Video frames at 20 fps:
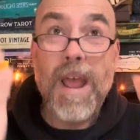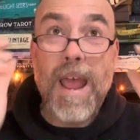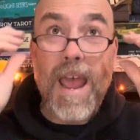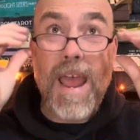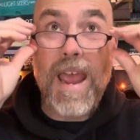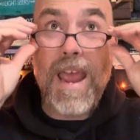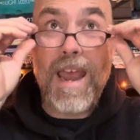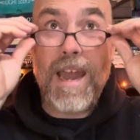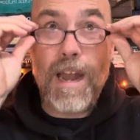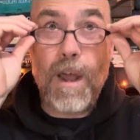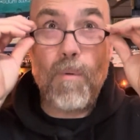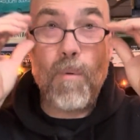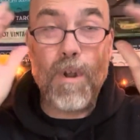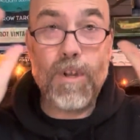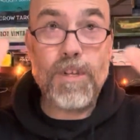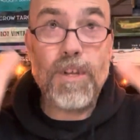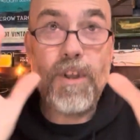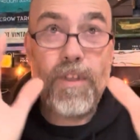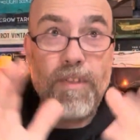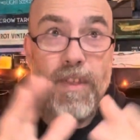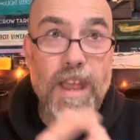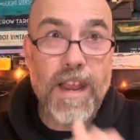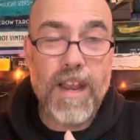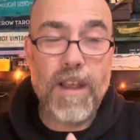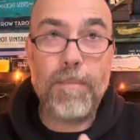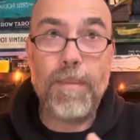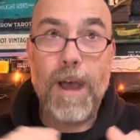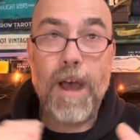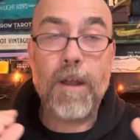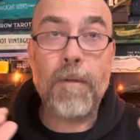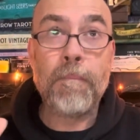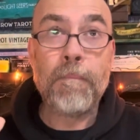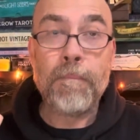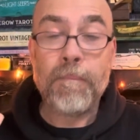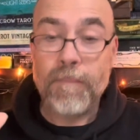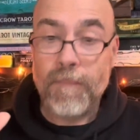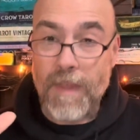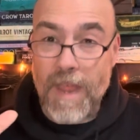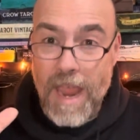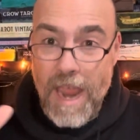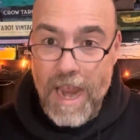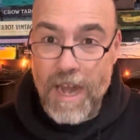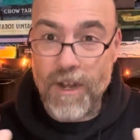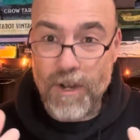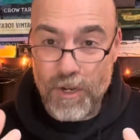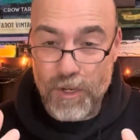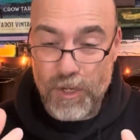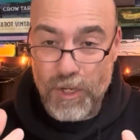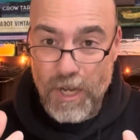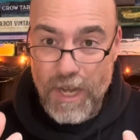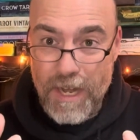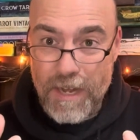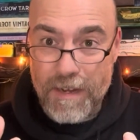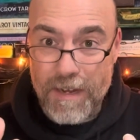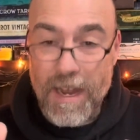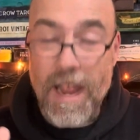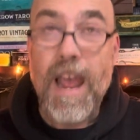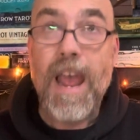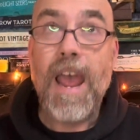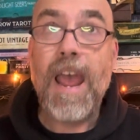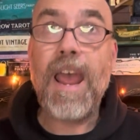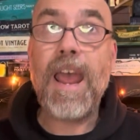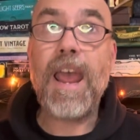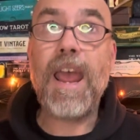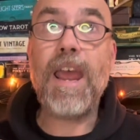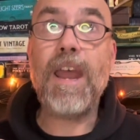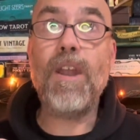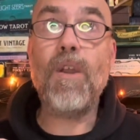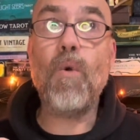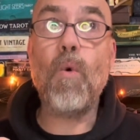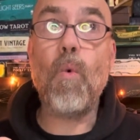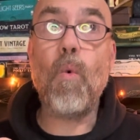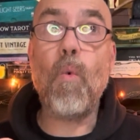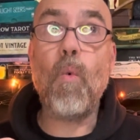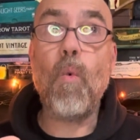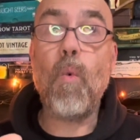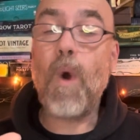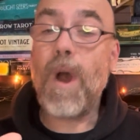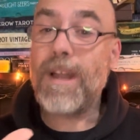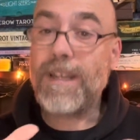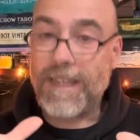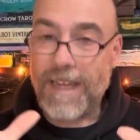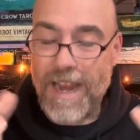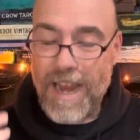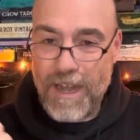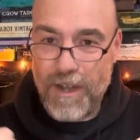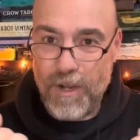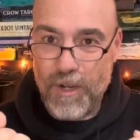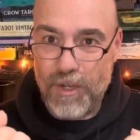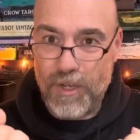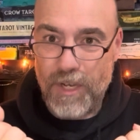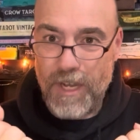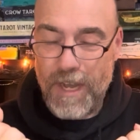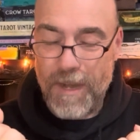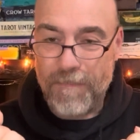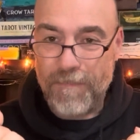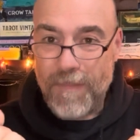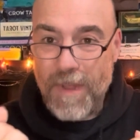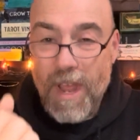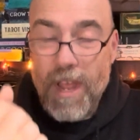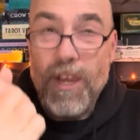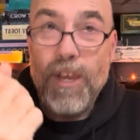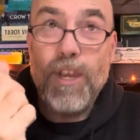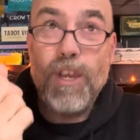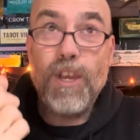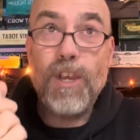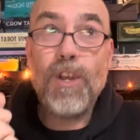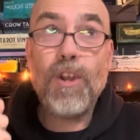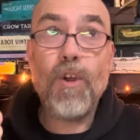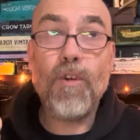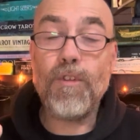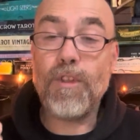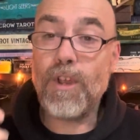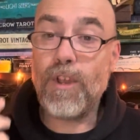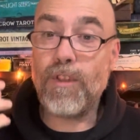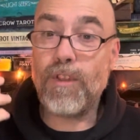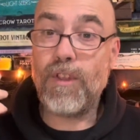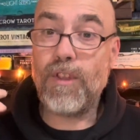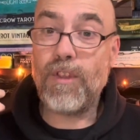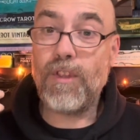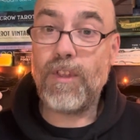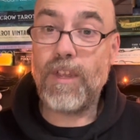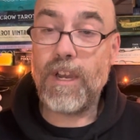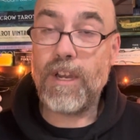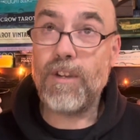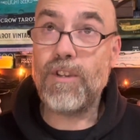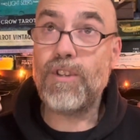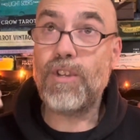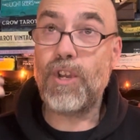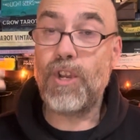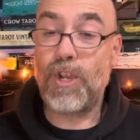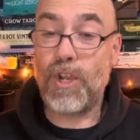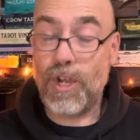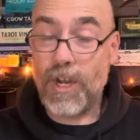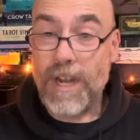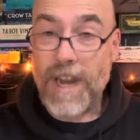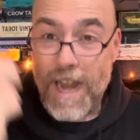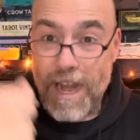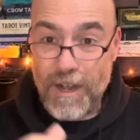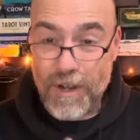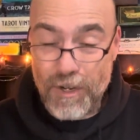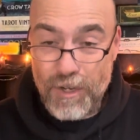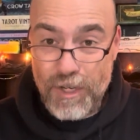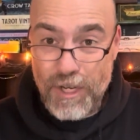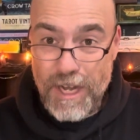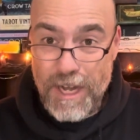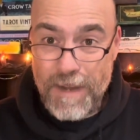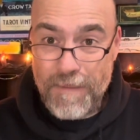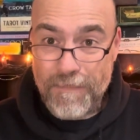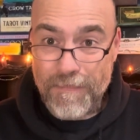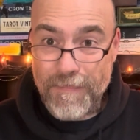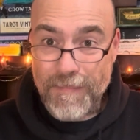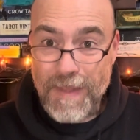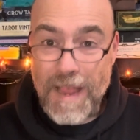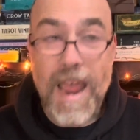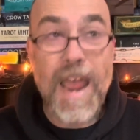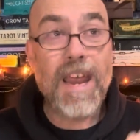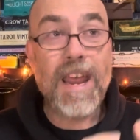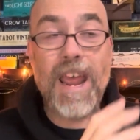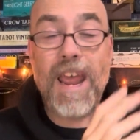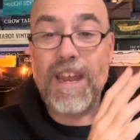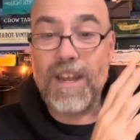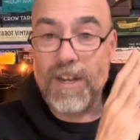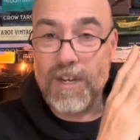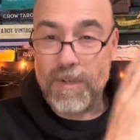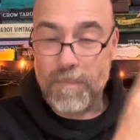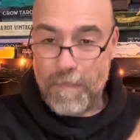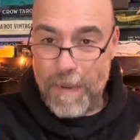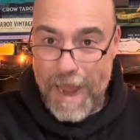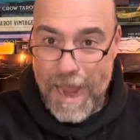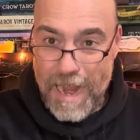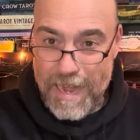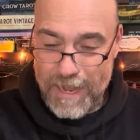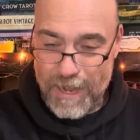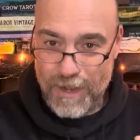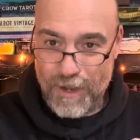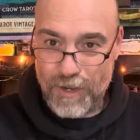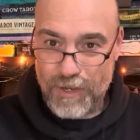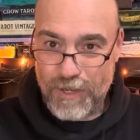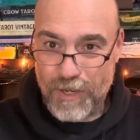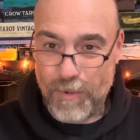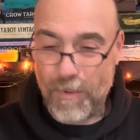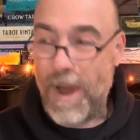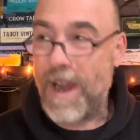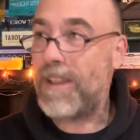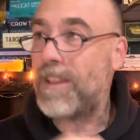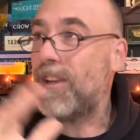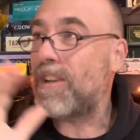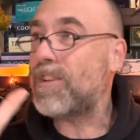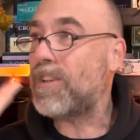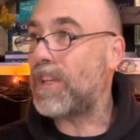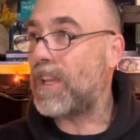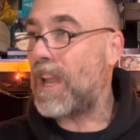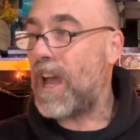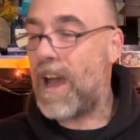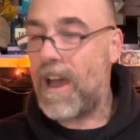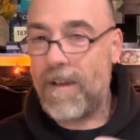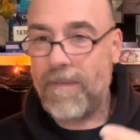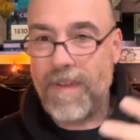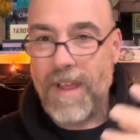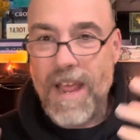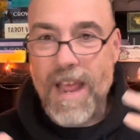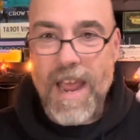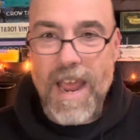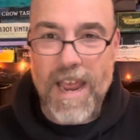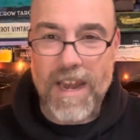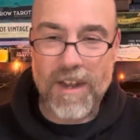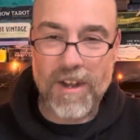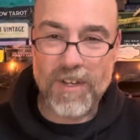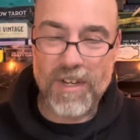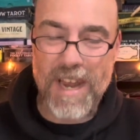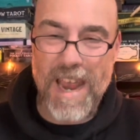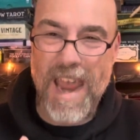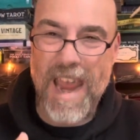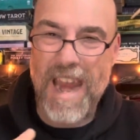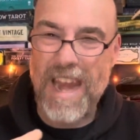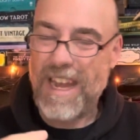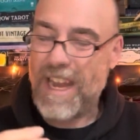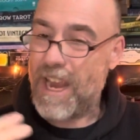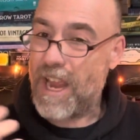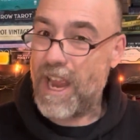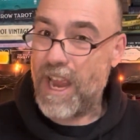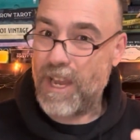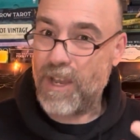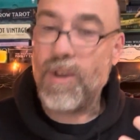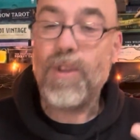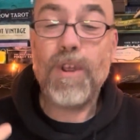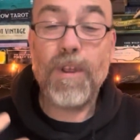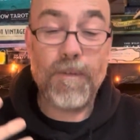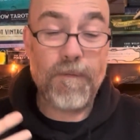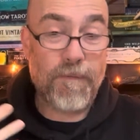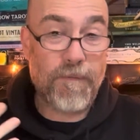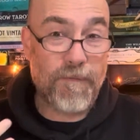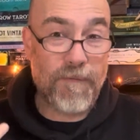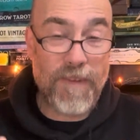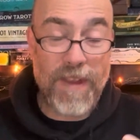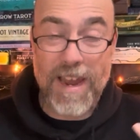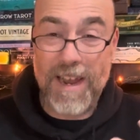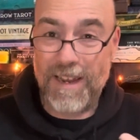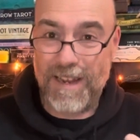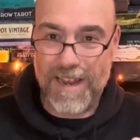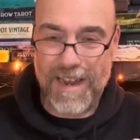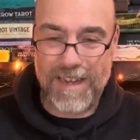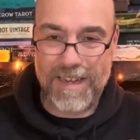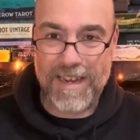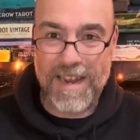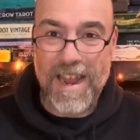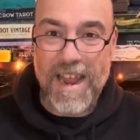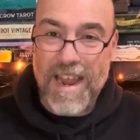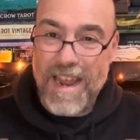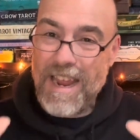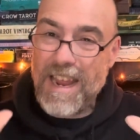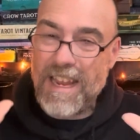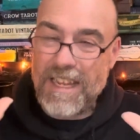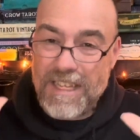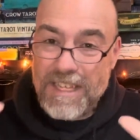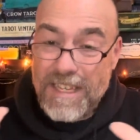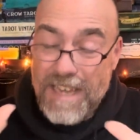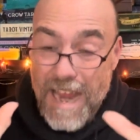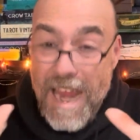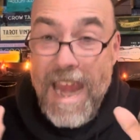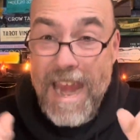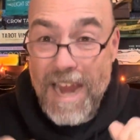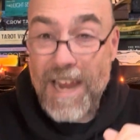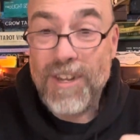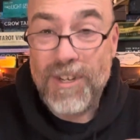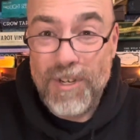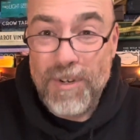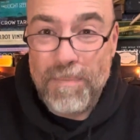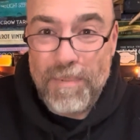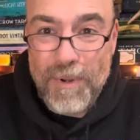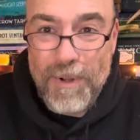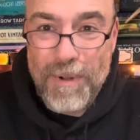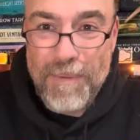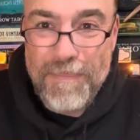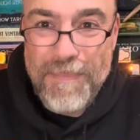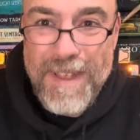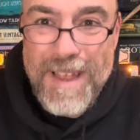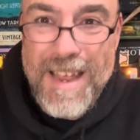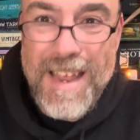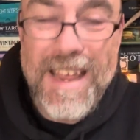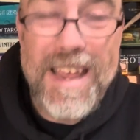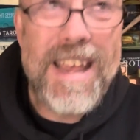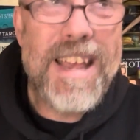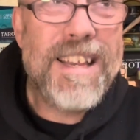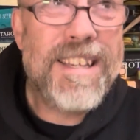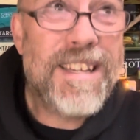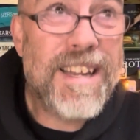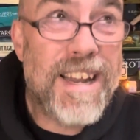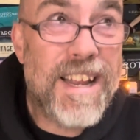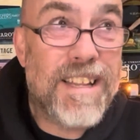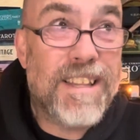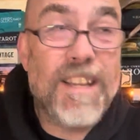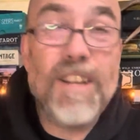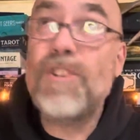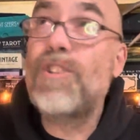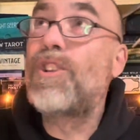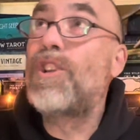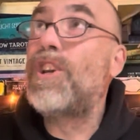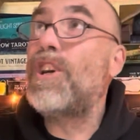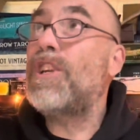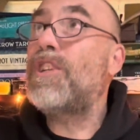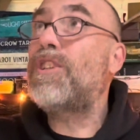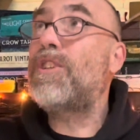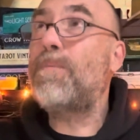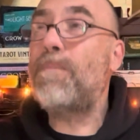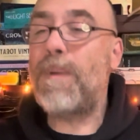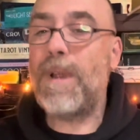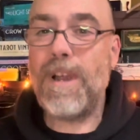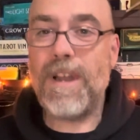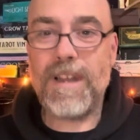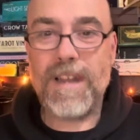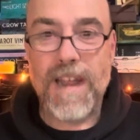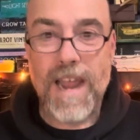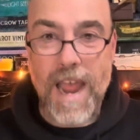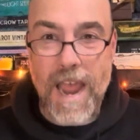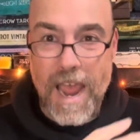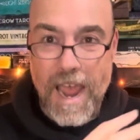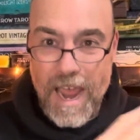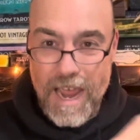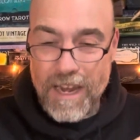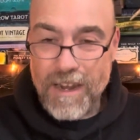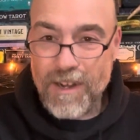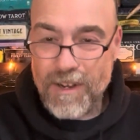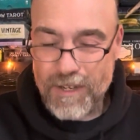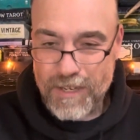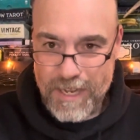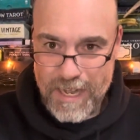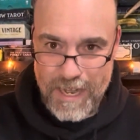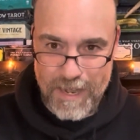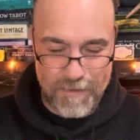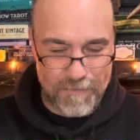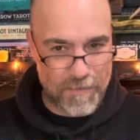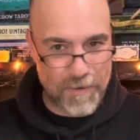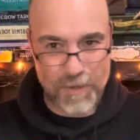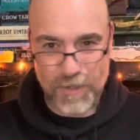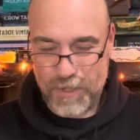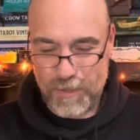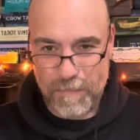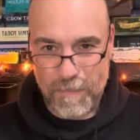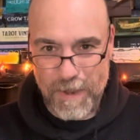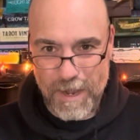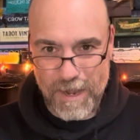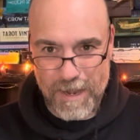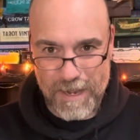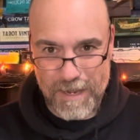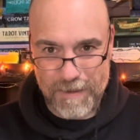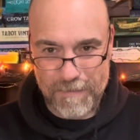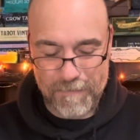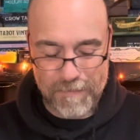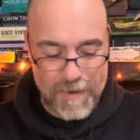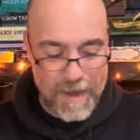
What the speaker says: And I want you to think about energy and what energy. You know, there's good energy. And there's bad energy, right? There's love and there's hate, and you can feel it. It's tangible, isn't it? There's good spirit and there's evil spirit.